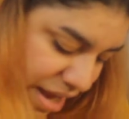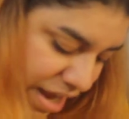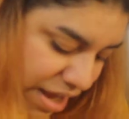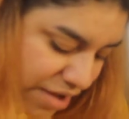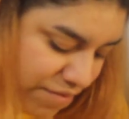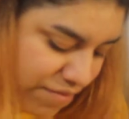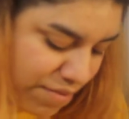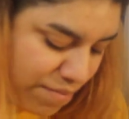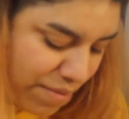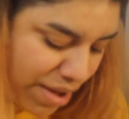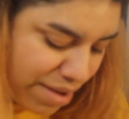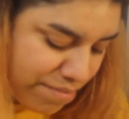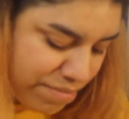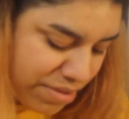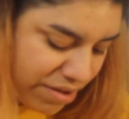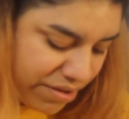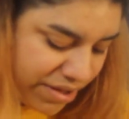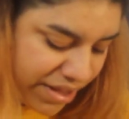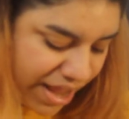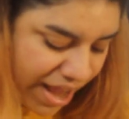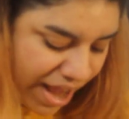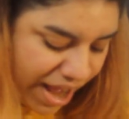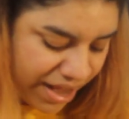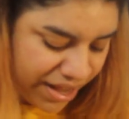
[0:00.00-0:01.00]
It reminded me
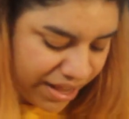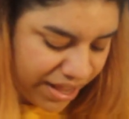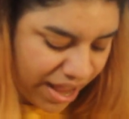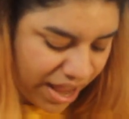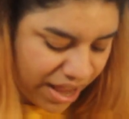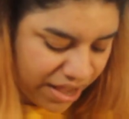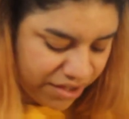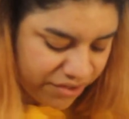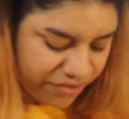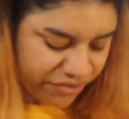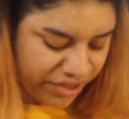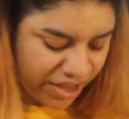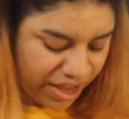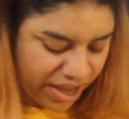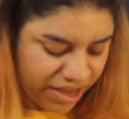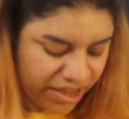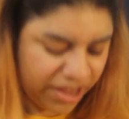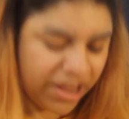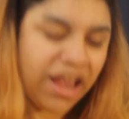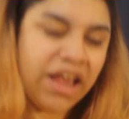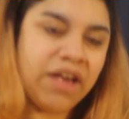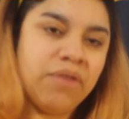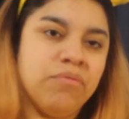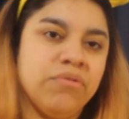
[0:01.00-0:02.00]
of K&K, because
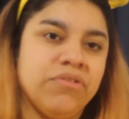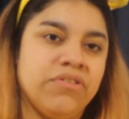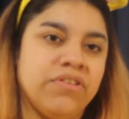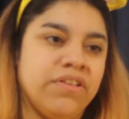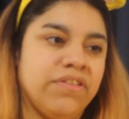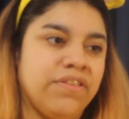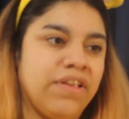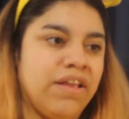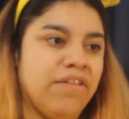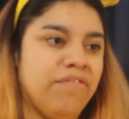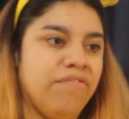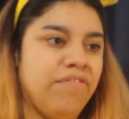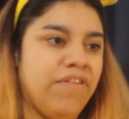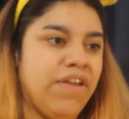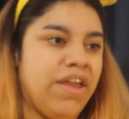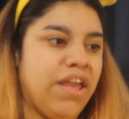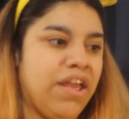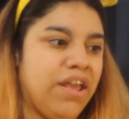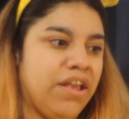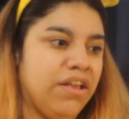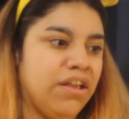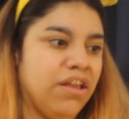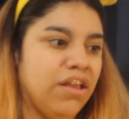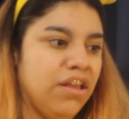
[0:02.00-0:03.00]
K&K was the same
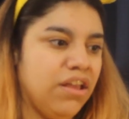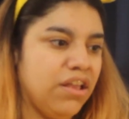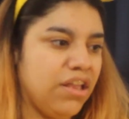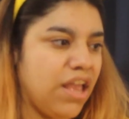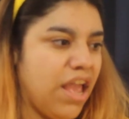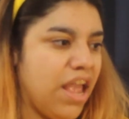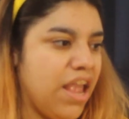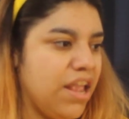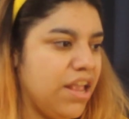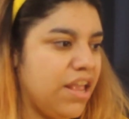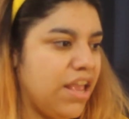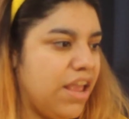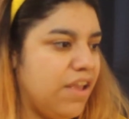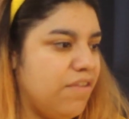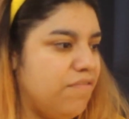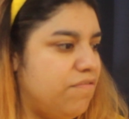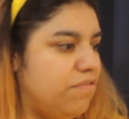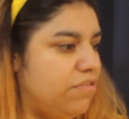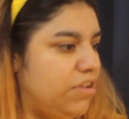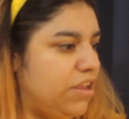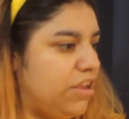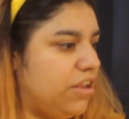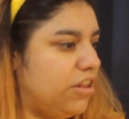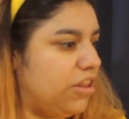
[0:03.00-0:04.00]
thing. K&K
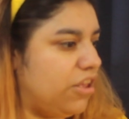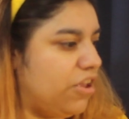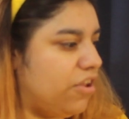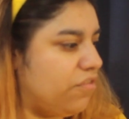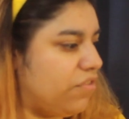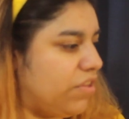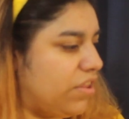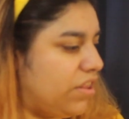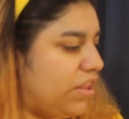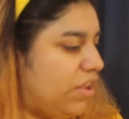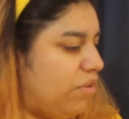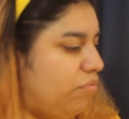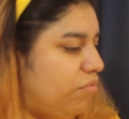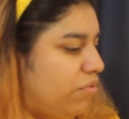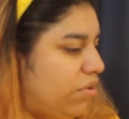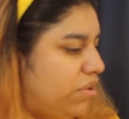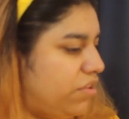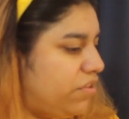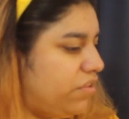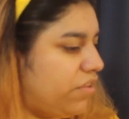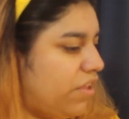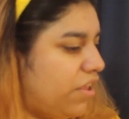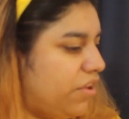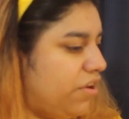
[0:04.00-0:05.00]
fully clothed, and then all of
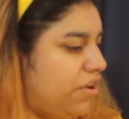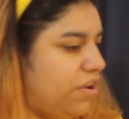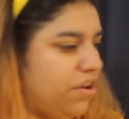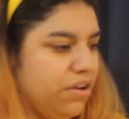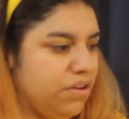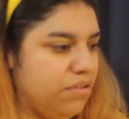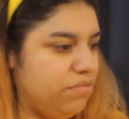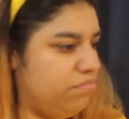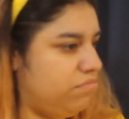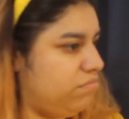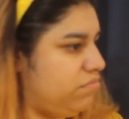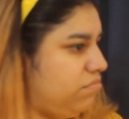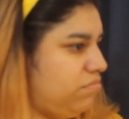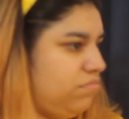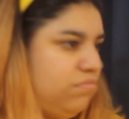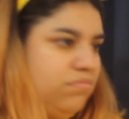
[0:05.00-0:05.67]
a sudden,